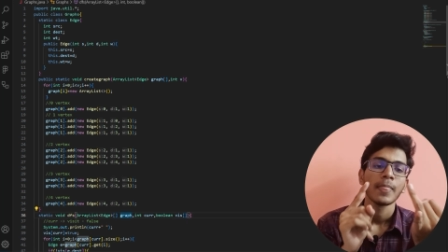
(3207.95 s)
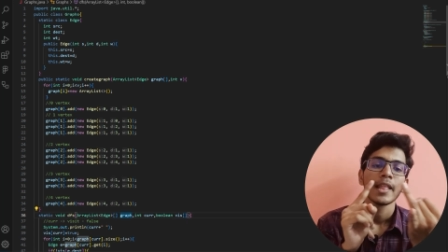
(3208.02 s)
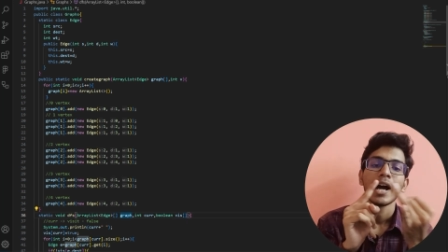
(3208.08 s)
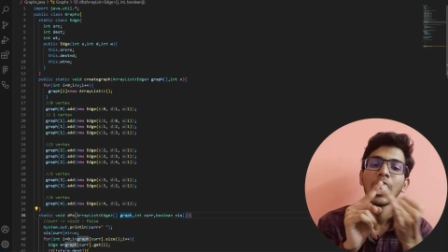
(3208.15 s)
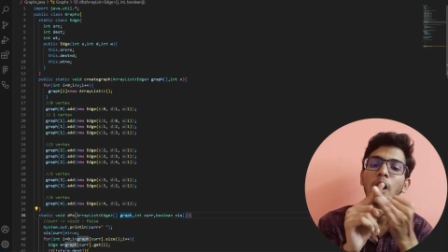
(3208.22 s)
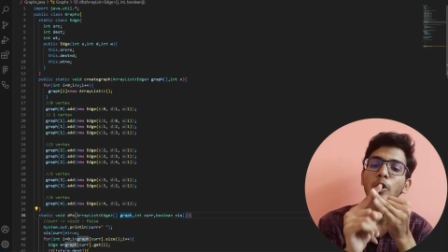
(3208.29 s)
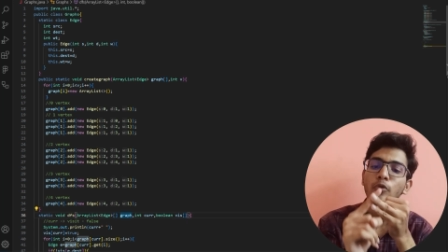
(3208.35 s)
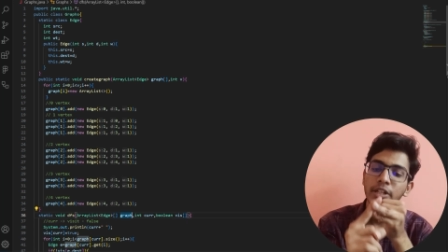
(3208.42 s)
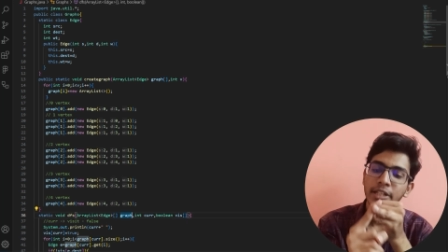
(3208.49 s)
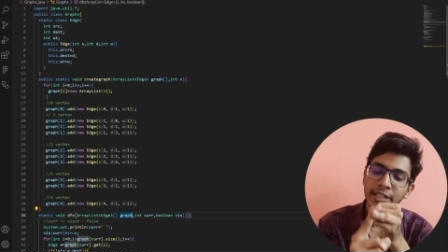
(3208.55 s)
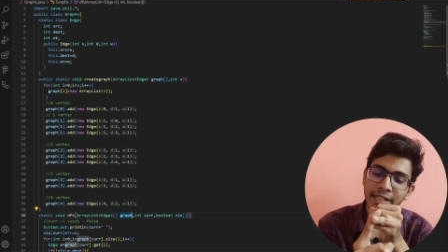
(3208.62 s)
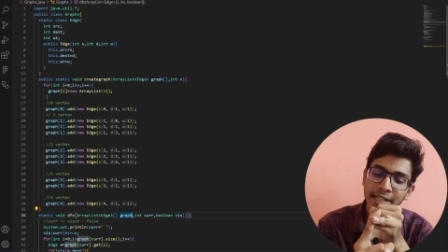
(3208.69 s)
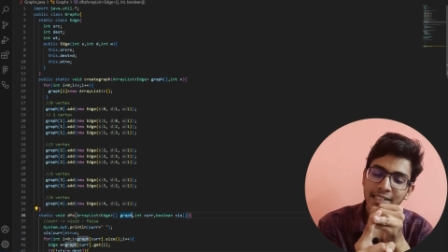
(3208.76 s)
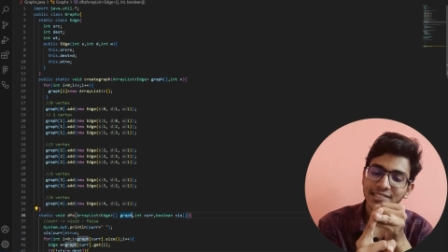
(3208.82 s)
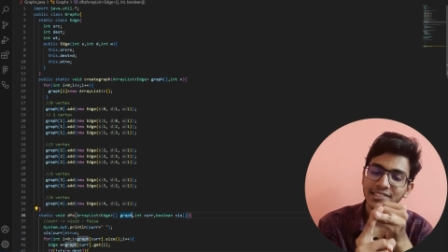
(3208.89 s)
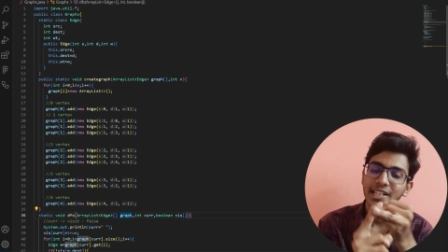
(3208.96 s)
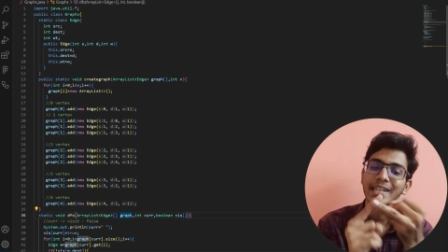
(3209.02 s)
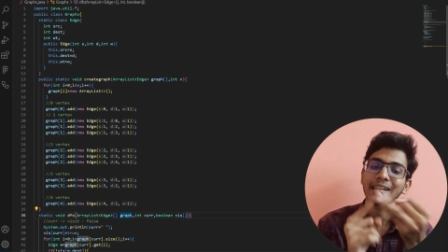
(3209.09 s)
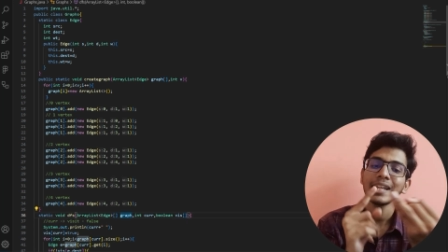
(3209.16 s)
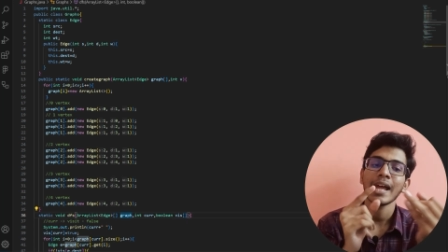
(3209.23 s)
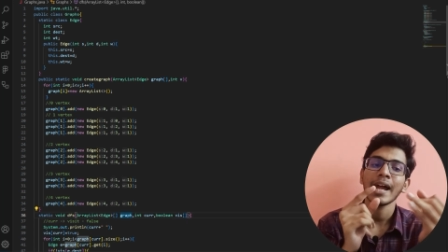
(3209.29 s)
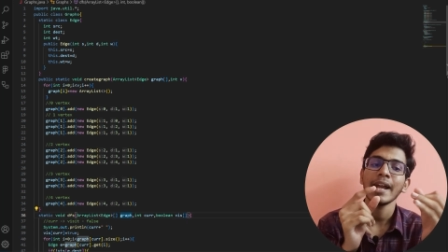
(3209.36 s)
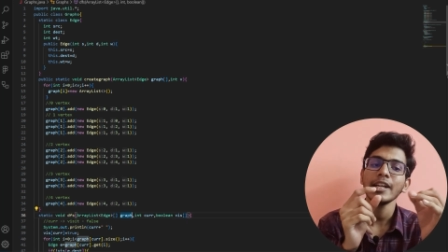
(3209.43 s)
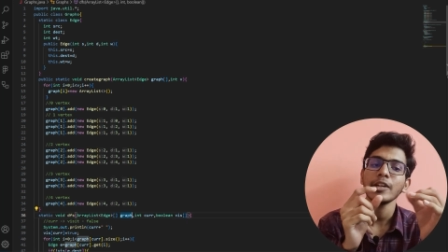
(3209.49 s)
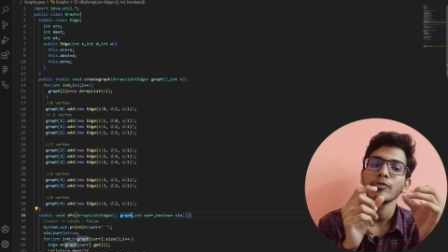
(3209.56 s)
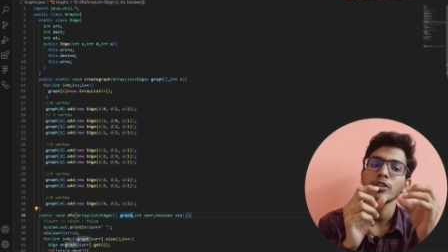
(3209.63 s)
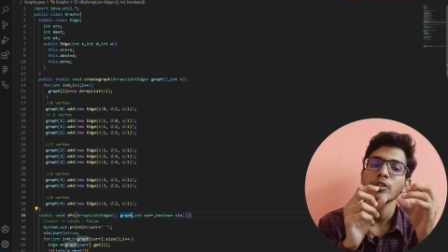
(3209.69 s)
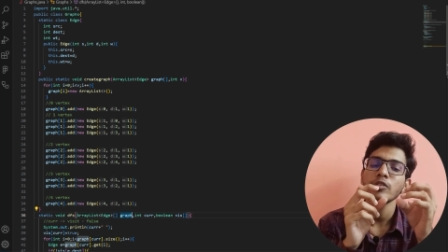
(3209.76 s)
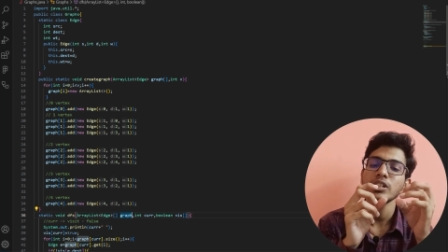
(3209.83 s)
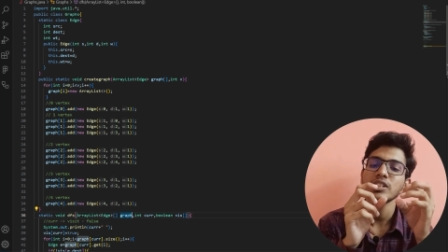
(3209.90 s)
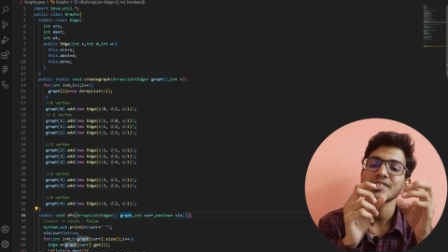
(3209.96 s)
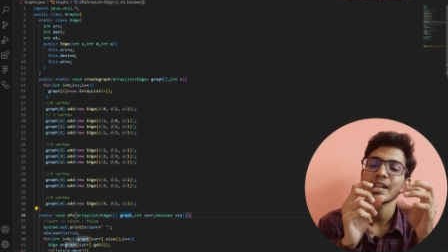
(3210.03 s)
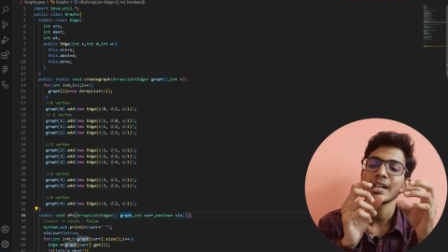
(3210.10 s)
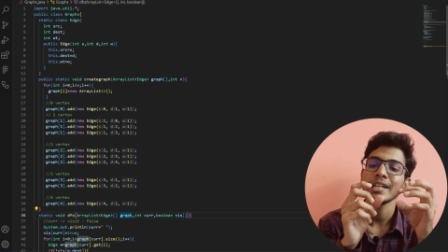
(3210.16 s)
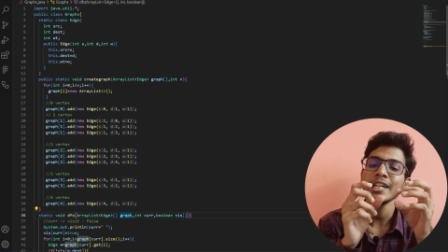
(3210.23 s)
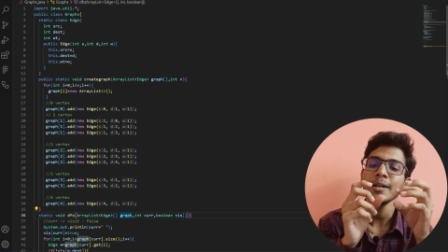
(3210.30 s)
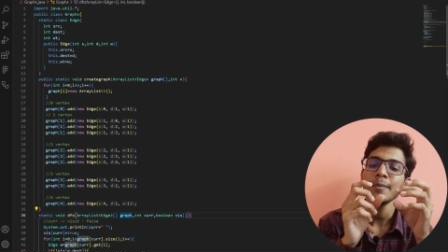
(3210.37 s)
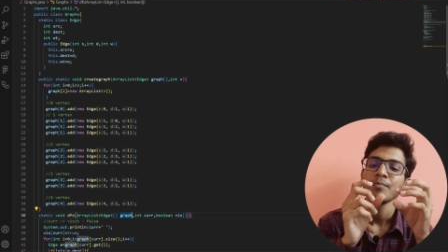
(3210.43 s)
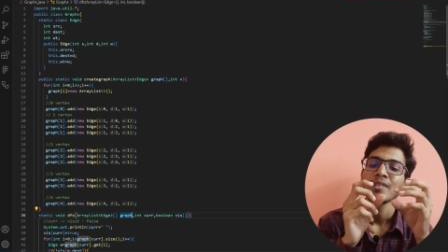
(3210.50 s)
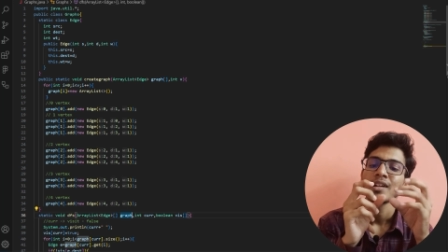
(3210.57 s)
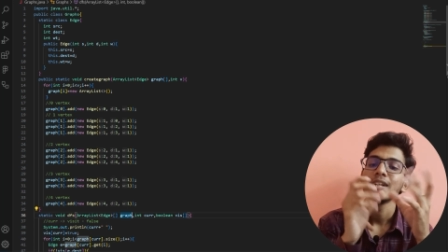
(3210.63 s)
how we detect cycle, and we will study